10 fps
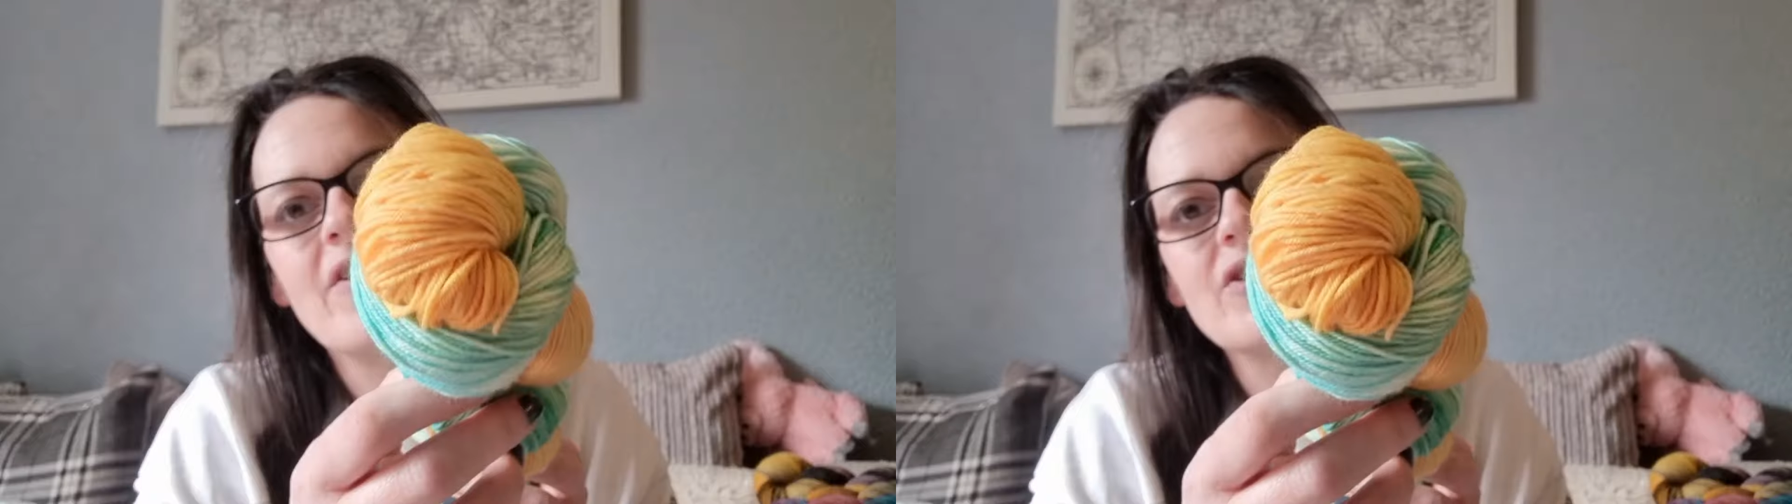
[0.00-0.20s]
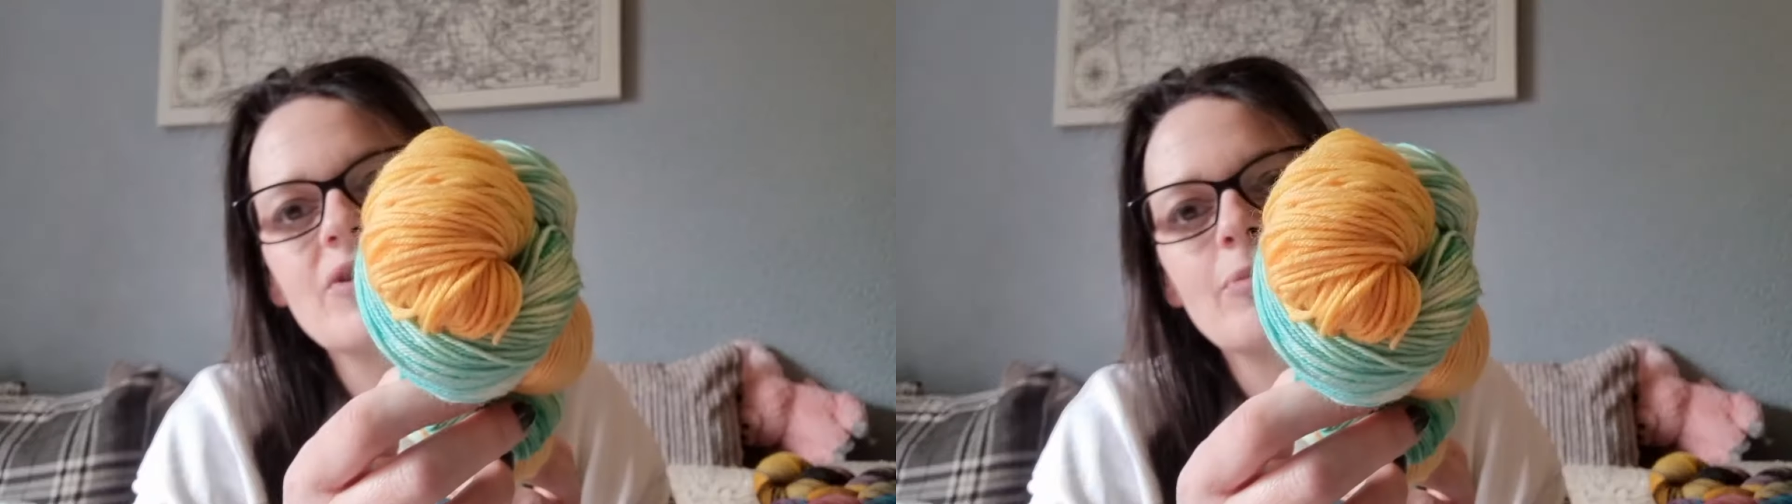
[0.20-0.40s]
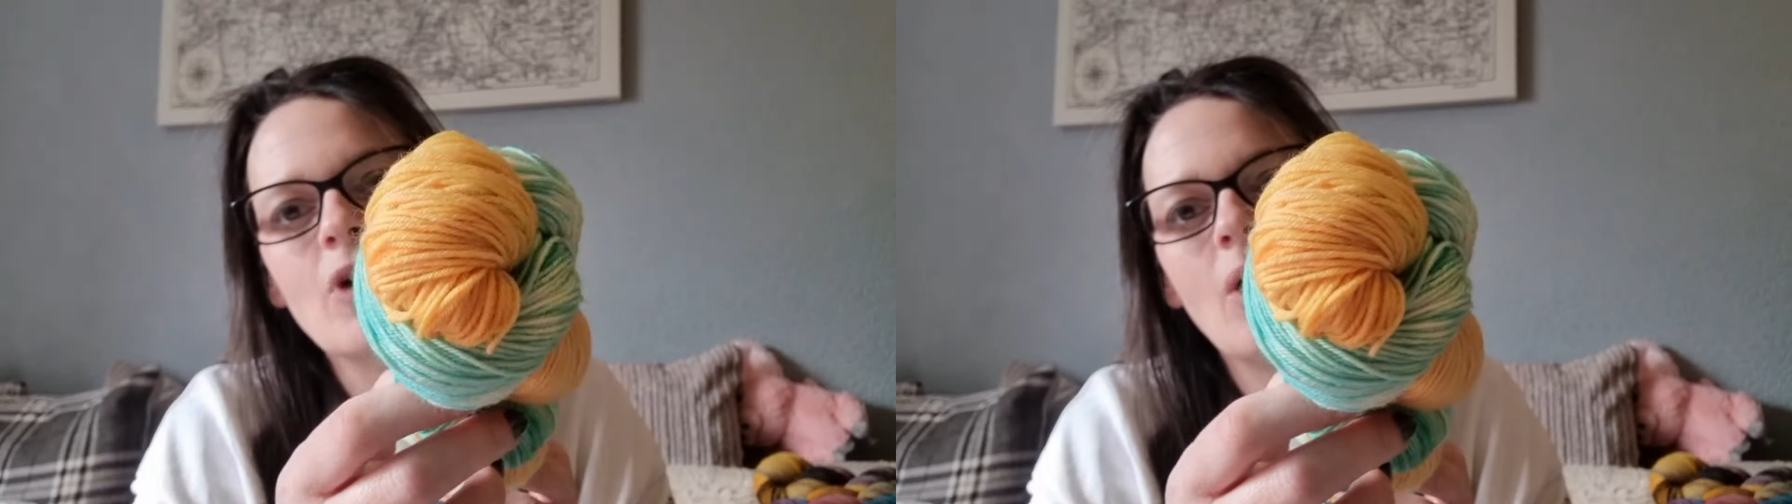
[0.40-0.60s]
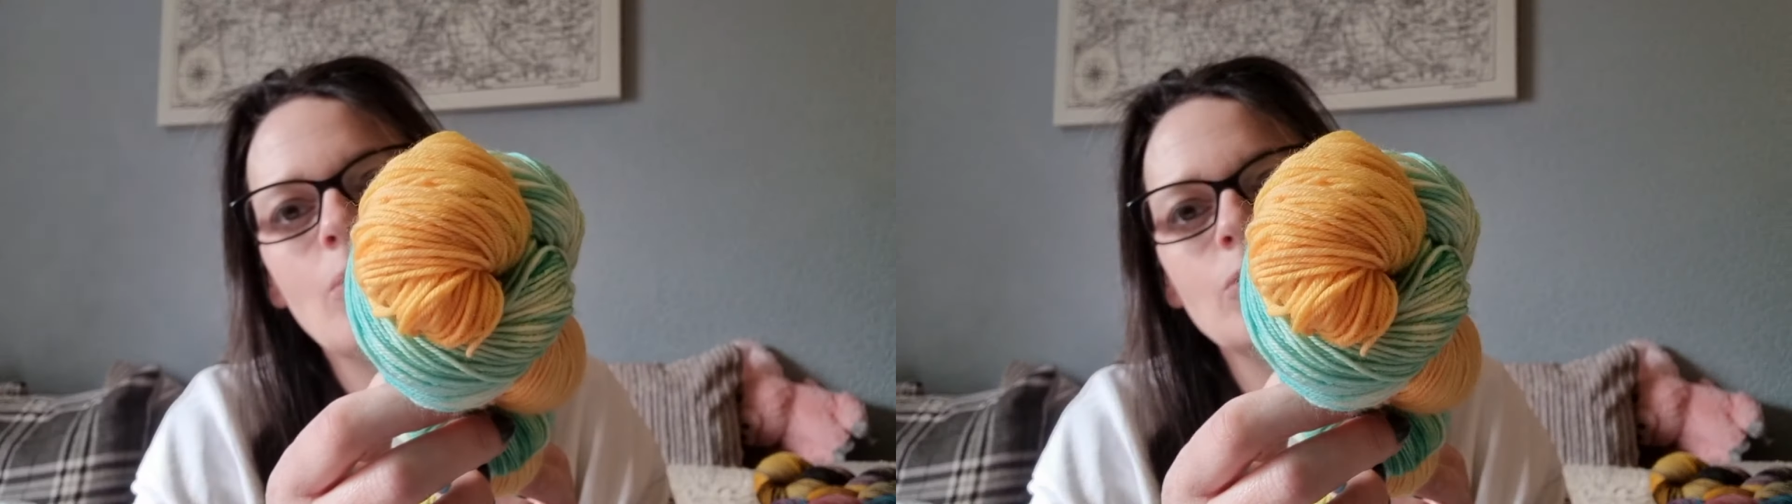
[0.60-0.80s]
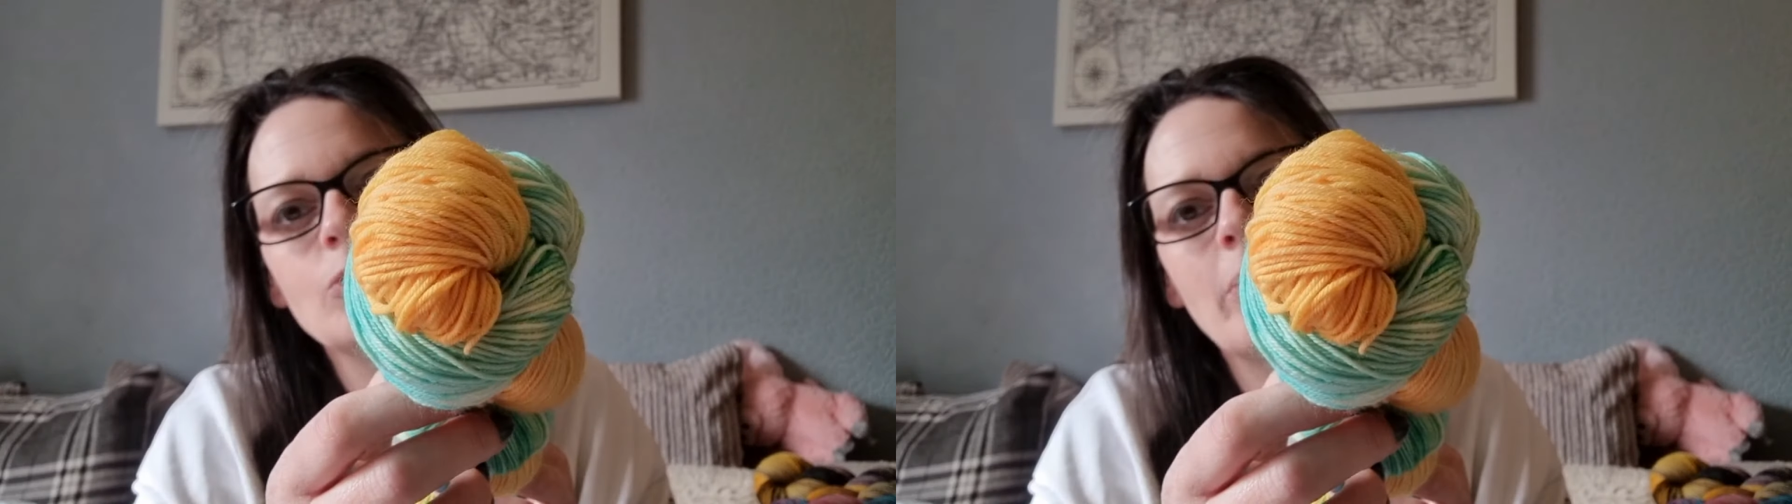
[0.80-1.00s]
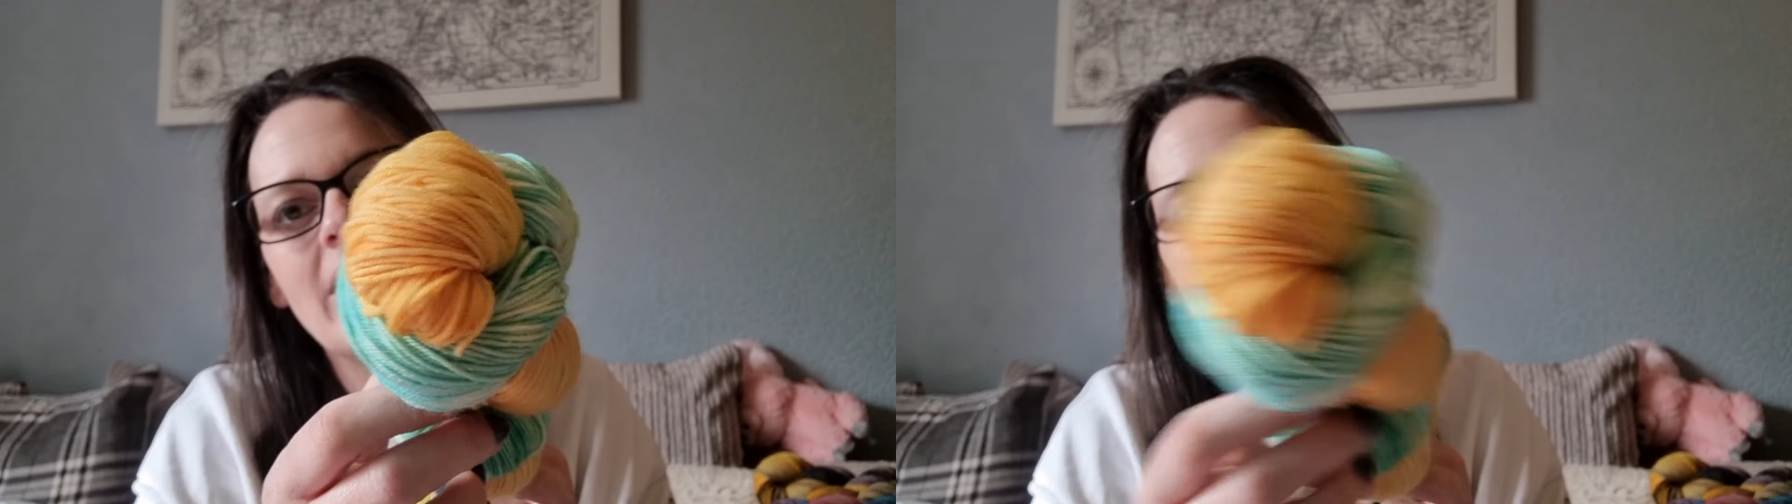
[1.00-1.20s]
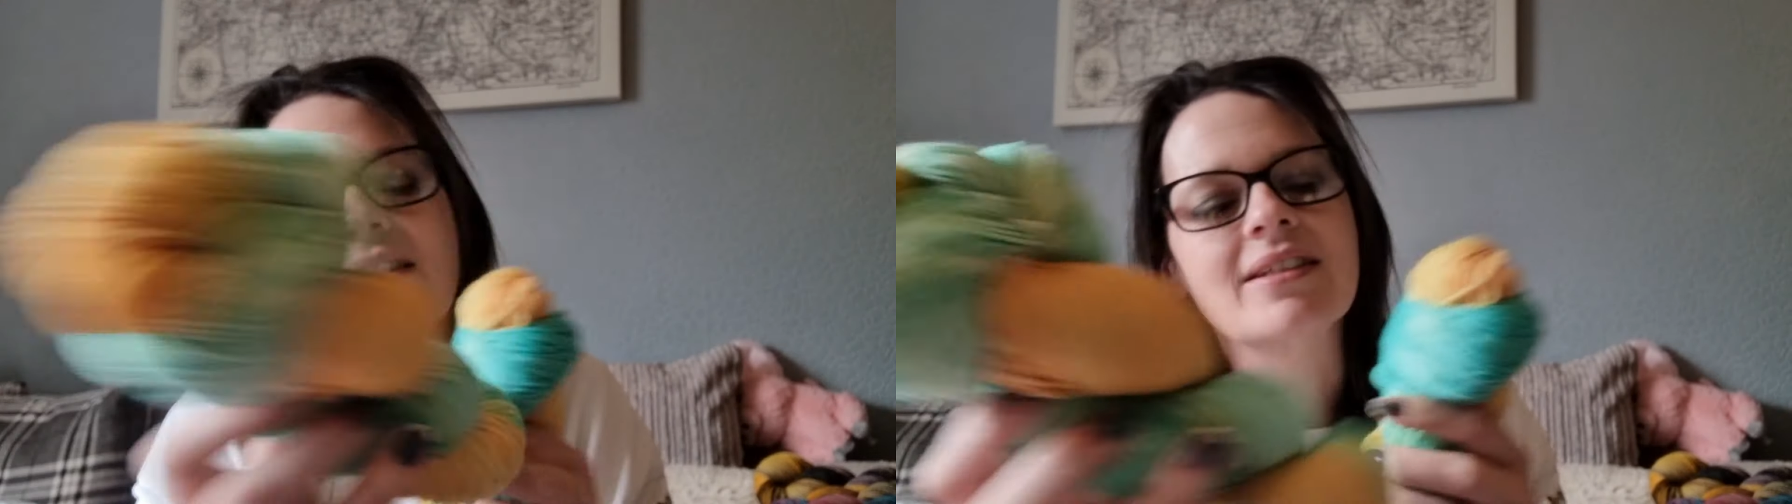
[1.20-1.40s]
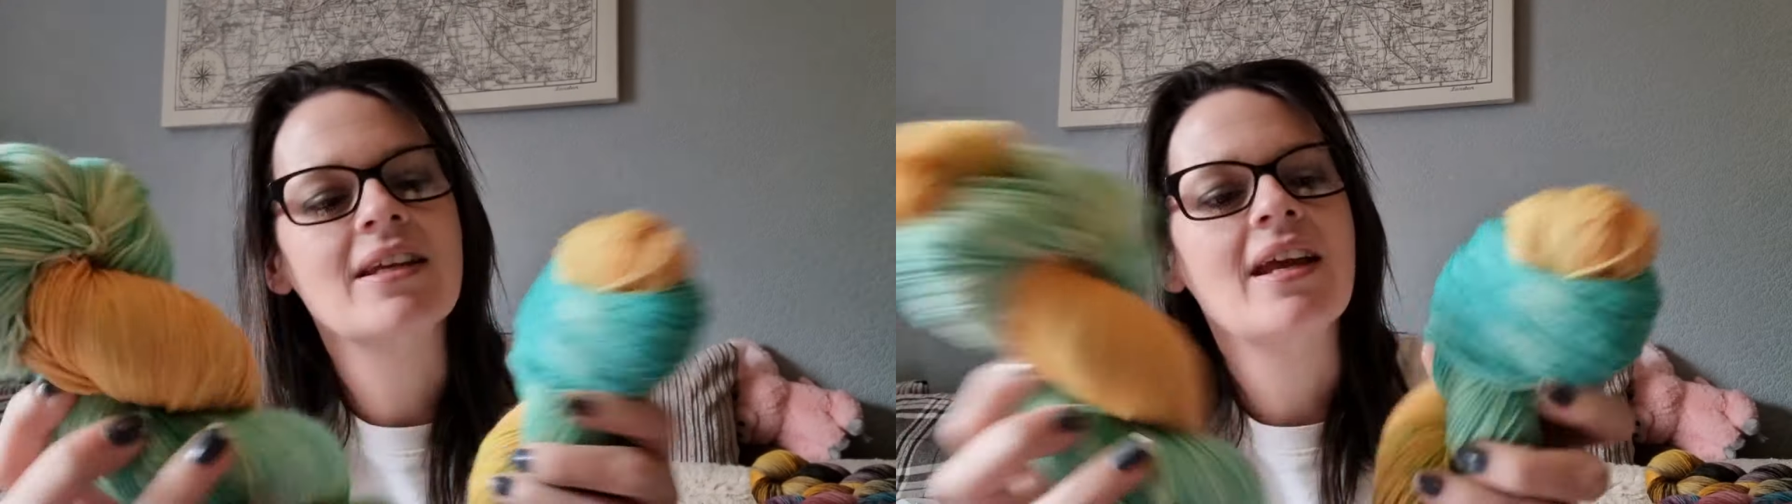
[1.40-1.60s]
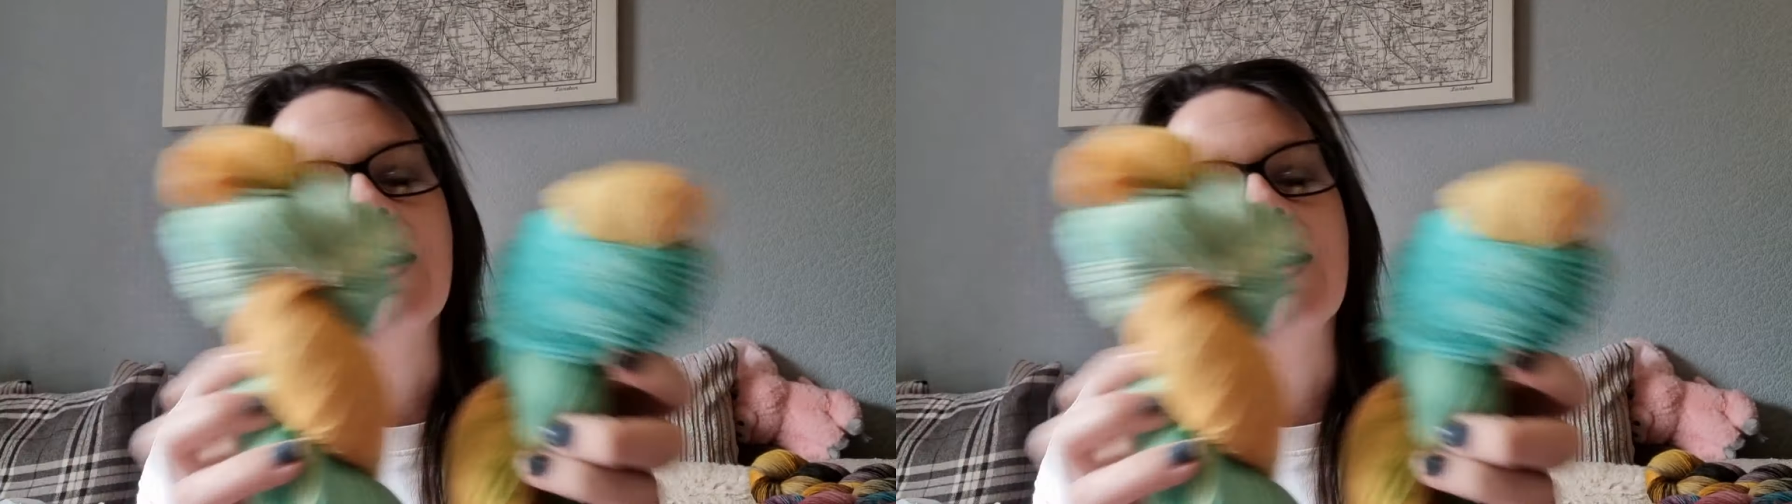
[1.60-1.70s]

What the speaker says: there's some gold bits.